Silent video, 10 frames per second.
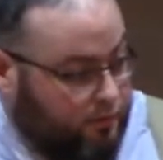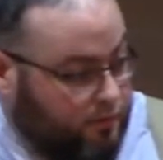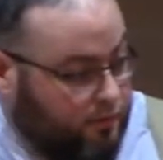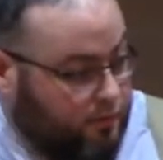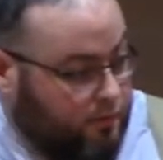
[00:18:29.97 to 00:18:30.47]

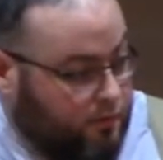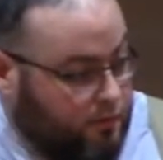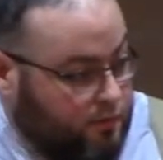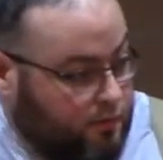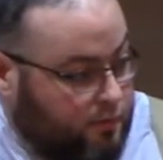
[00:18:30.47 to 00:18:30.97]

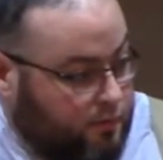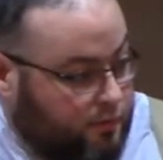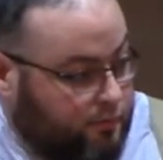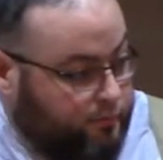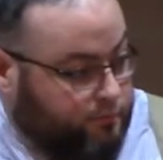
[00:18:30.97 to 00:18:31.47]

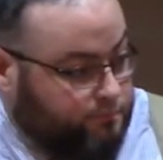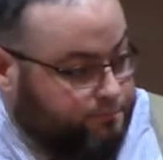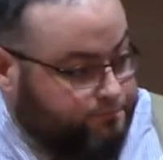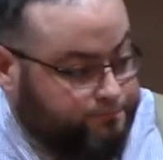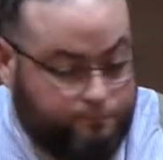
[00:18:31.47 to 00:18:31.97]

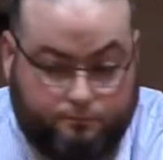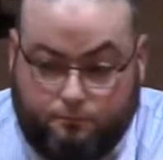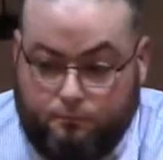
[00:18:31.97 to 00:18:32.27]
Nothing is said.